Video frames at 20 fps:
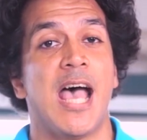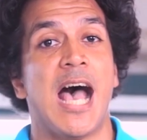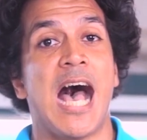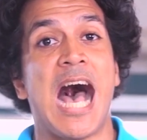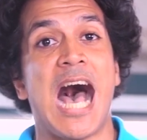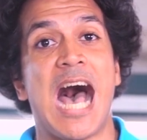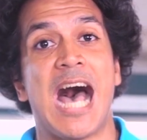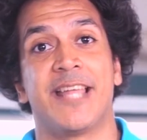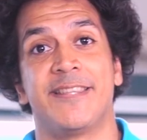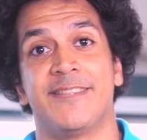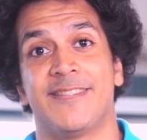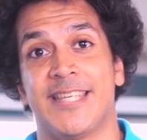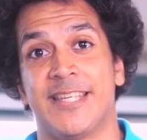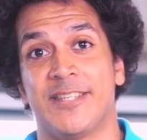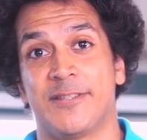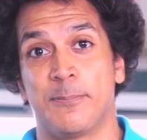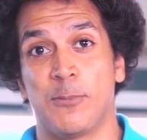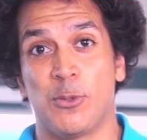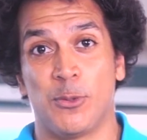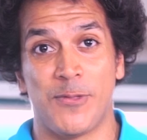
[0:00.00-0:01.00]
and it is
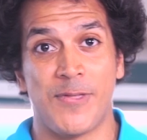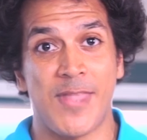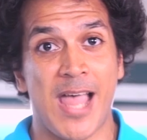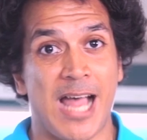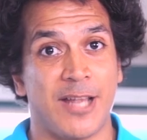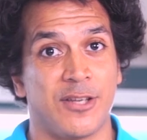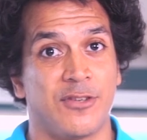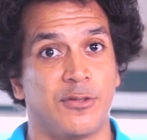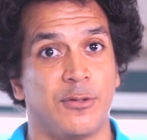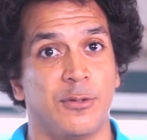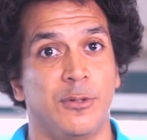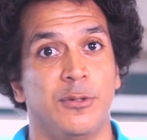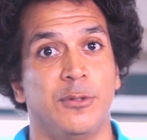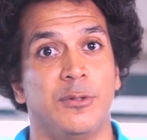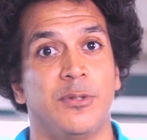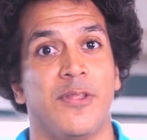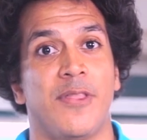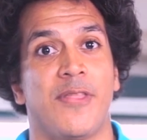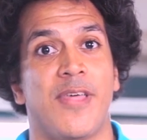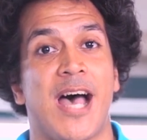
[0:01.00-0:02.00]
more natural
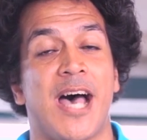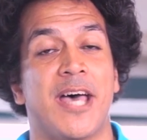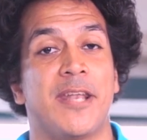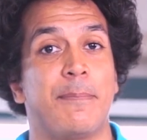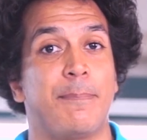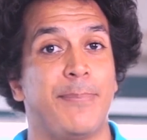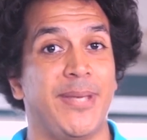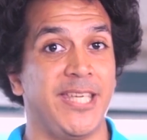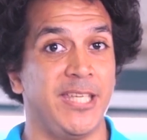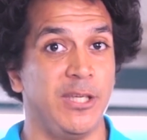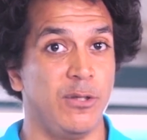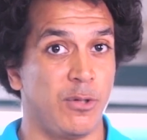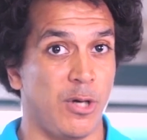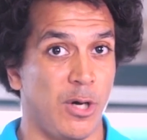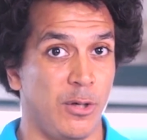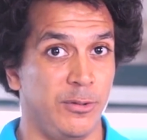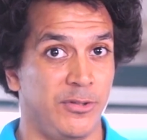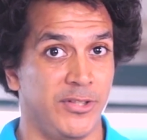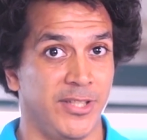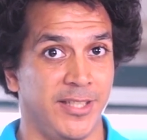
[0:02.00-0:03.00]
than PU
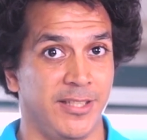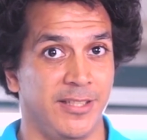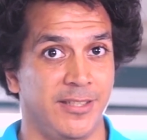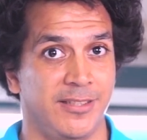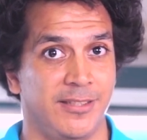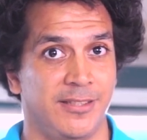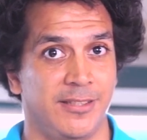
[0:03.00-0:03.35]
coating.